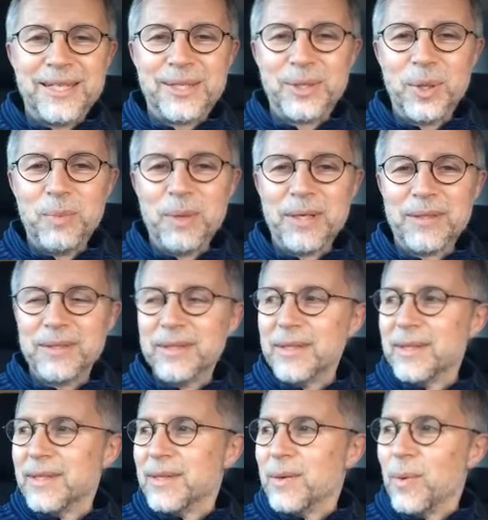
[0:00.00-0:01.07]
installment
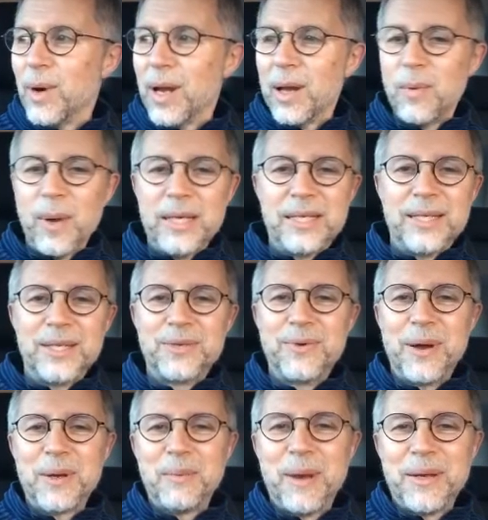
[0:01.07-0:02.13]
while I wait at this
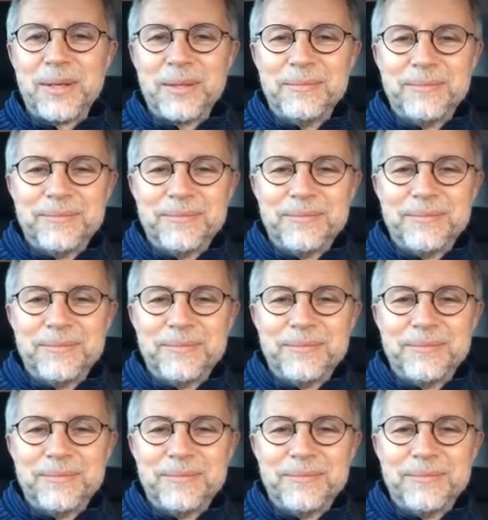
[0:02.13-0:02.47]
roundabout.